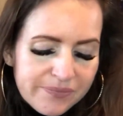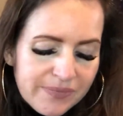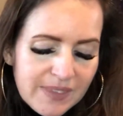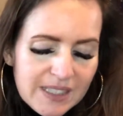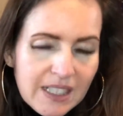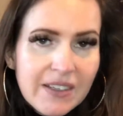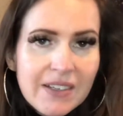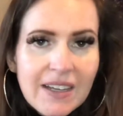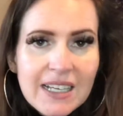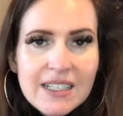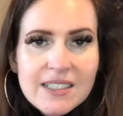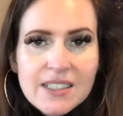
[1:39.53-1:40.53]
So anyway,
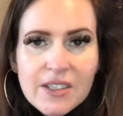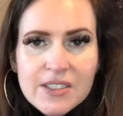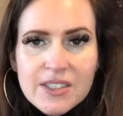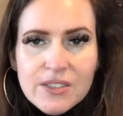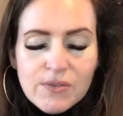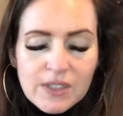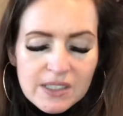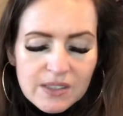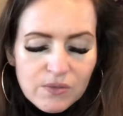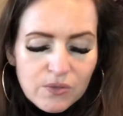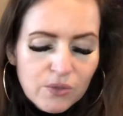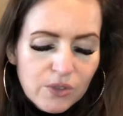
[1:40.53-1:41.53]
let's go into this reading
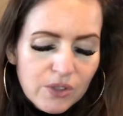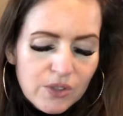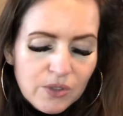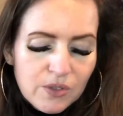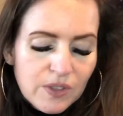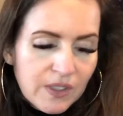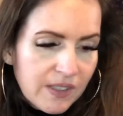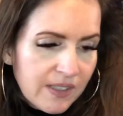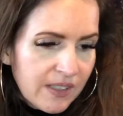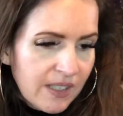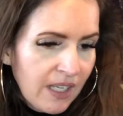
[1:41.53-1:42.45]
for you, Taurus.